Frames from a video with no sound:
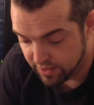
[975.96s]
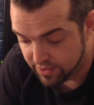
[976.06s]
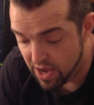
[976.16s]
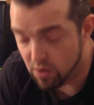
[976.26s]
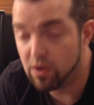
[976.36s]

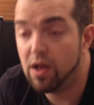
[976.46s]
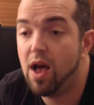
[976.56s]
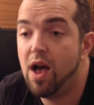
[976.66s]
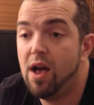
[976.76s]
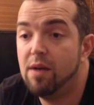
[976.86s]
Now,
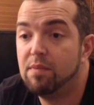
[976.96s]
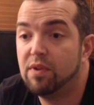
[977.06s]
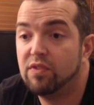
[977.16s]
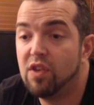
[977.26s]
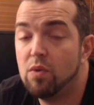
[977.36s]

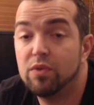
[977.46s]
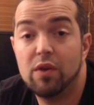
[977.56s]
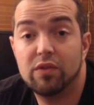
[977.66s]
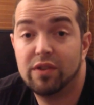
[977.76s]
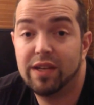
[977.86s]
so
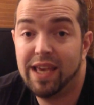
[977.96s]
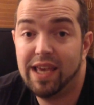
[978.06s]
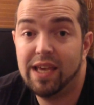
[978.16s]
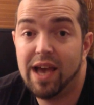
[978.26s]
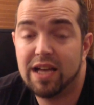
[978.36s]
those are the
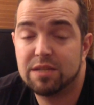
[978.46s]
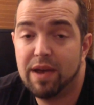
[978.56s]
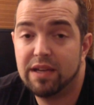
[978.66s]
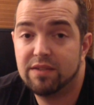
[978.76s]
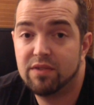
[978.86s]
key
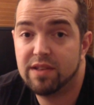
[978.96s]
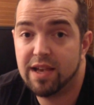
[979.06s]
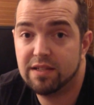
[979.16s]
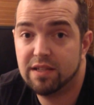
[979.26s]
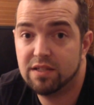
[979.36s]
aspects of the
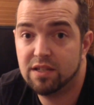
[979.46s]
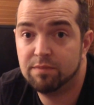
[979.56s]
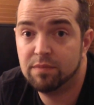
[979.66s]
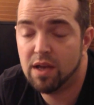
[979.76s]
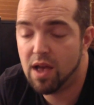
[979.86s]
death
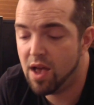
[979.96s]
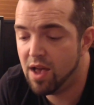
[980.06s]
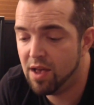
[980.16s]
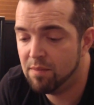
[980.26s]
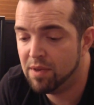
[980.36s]
system.
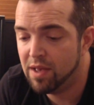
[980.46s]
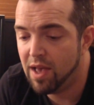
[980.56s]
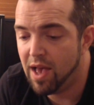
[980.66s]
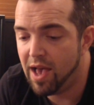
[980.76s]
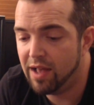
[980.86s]

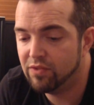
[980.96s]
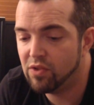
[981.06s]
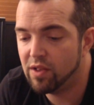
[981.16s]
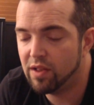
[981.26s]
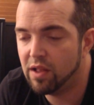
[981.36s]

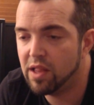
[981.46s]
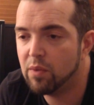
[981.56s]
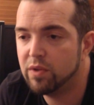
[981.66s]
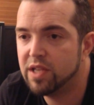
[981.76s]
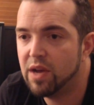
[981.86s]
And
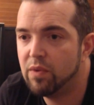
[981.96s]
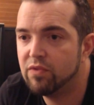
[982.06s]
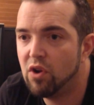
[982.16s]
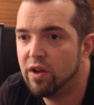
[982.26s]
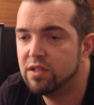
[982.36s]
like we say,
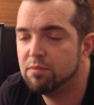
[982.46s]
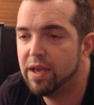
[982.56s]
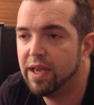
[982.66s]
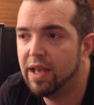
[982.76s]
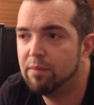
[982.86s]
we've tried to
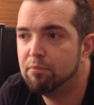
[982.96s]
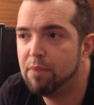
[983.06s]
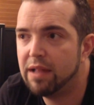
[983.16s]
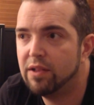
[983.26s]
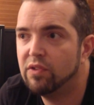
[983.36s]
make it
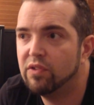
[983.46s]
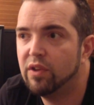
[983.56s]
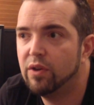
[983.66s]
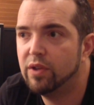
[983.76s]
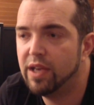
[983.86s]
balanced
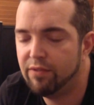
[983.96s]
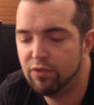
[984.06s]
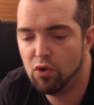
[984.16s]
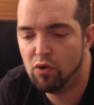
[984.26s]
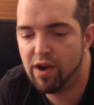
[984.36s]
so that
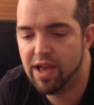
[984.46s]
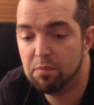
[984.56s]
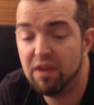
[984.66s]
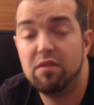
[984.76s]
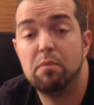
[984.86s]
if you're a
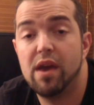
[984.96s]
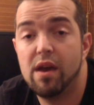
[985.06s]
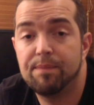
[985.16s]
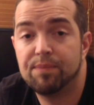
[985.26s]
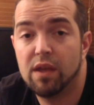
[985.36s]

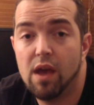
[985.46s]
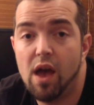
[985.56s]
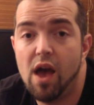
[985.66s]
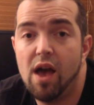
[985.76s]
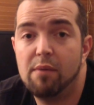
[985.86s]
PvPer
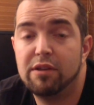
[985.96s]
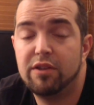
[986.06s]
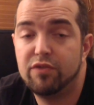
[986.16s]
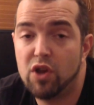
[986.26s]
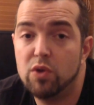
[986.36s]

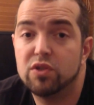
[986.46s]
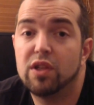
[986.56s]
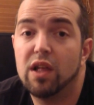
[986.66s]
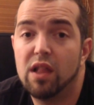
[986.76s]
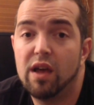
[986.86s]
and you've
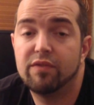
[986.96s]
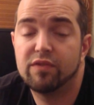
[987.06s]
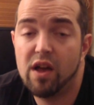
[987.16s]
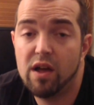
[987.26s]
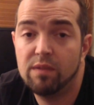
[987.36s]
chosen that
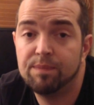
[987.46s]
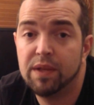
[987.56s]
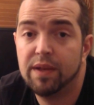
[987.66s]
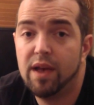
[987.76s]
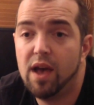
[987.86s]
lifestyle,
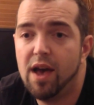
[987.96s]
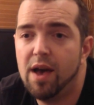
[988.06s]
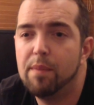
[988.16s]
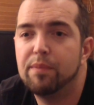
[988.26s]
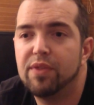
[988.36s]

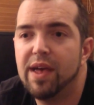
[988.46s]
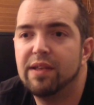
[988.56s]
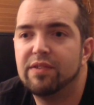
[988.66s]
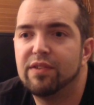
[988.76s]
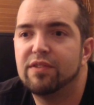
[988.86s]

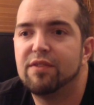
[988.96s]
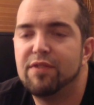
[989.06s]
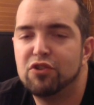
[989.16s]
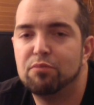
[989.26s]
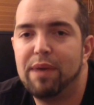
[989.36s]
there's
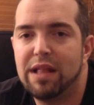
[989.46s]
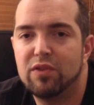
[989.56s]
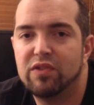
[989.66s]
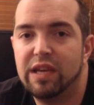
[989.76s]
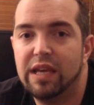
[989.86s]
sufficient
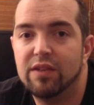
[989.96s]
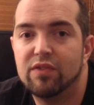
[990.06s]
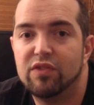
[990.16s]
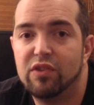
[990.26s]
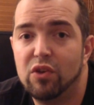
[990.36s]
penalty
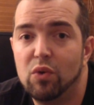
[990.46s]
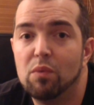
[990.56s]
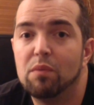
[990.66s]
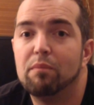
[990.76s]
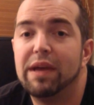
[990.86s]

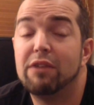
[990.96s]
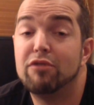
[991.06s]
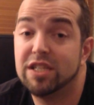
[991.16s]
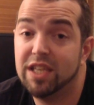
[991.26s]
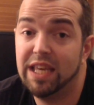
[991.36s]
to make it
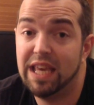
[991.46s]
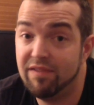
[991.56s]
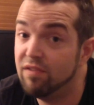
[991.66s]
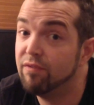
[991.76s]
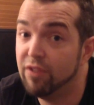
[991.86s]
risky
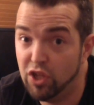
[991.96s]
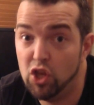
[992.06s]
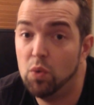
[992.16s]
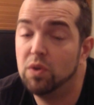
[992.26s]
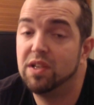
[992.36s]
even for
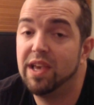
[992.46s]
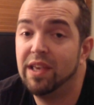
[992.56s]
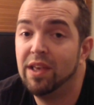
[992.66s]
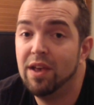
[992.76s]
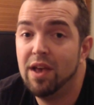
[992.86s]
you as
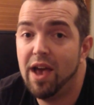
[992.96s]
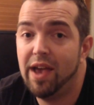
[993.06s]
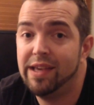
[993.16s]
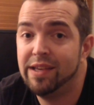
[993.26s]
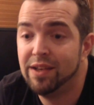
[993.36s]
a
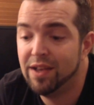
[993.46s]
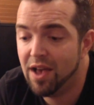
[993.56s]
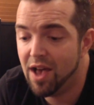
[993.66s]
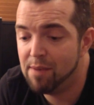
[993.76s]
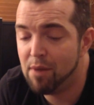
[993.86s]

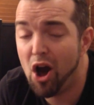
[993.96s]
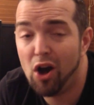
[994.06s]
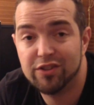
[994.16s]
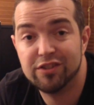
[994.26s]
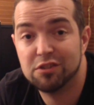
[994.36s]

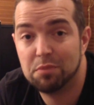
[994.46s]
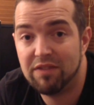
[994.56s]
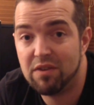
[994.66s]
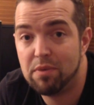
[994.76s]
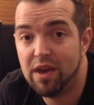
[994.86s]
hardened
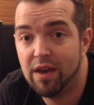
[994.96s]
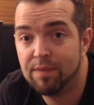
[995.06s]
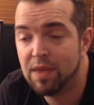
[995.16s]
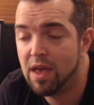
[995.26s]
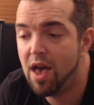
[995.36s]
PvPer.
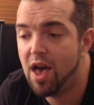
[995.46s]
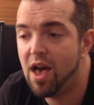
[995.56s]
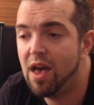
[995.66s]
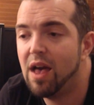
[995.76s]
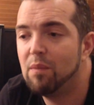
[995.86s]

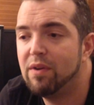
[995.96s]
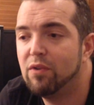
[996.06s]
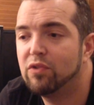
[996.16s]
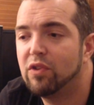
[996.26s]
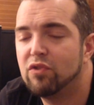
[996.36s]
And
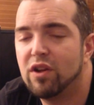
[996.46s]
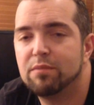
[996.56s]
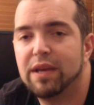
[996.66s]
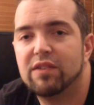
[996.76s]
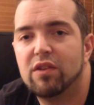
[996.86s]
we've also tried
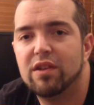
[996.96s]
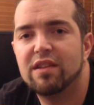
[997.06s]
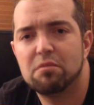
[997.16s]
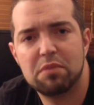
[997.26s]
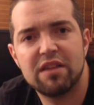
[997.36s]
to make it so
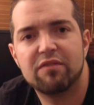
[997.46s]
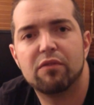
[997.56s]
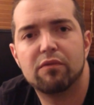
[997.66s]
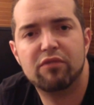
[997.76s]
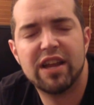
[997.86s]
there's a bit
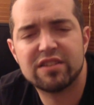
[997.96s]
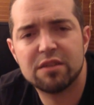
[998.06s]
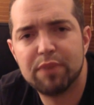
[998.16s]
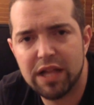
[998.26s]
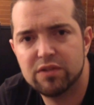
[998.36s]
of risk
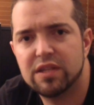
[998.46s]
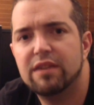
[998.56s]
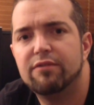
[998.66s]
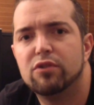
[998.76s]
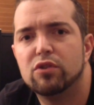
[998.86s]
and
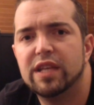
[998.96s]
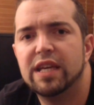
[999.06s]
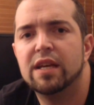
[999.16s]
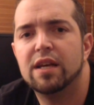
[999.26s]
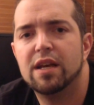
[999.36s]
penalty for the